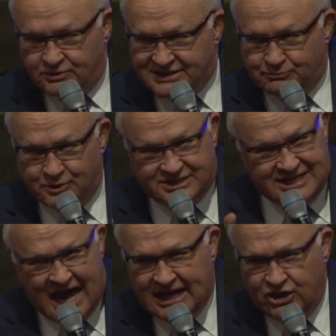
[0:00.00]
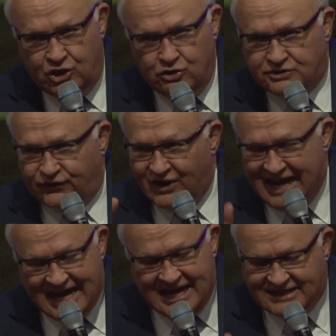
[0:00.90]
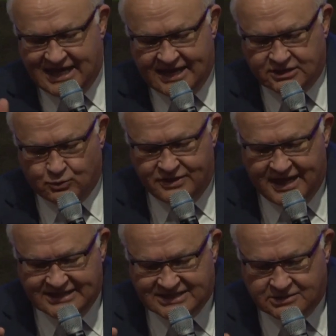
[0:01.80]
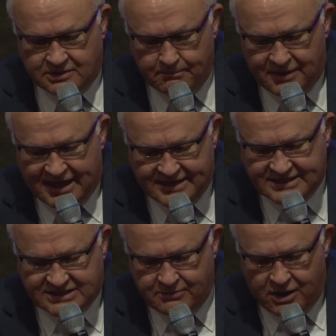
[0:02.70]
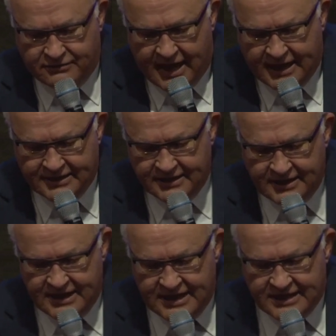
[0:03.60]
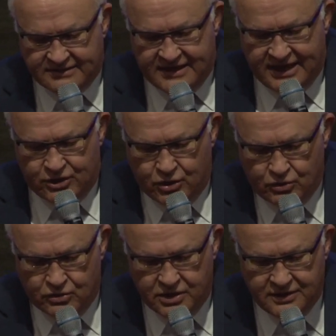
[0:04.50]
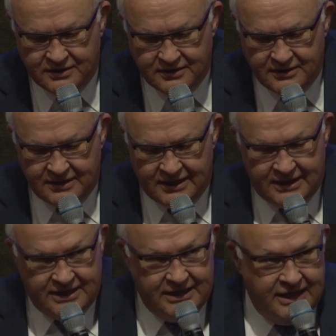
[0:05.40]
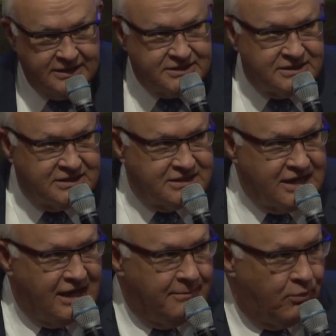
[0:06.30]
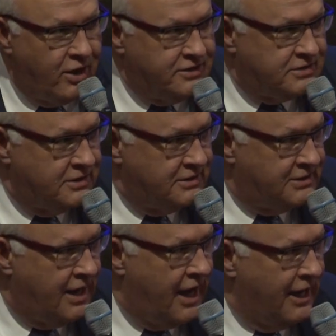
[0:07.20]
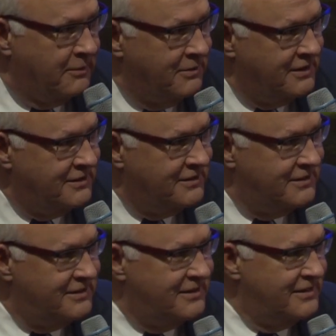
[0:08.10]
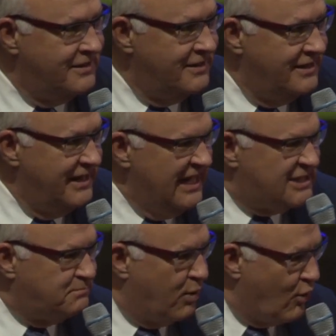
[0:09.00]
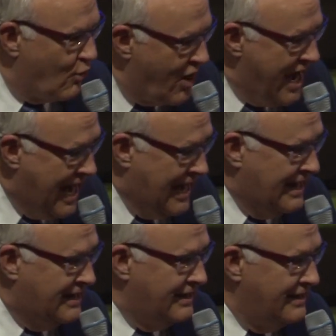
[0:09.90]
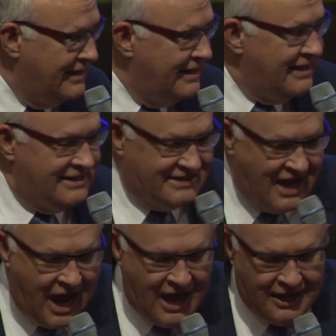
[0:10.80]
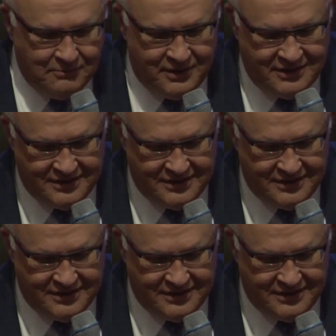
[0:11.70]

was which not used for anything else when they began to smell that they knew it's celebration time, it's parade time.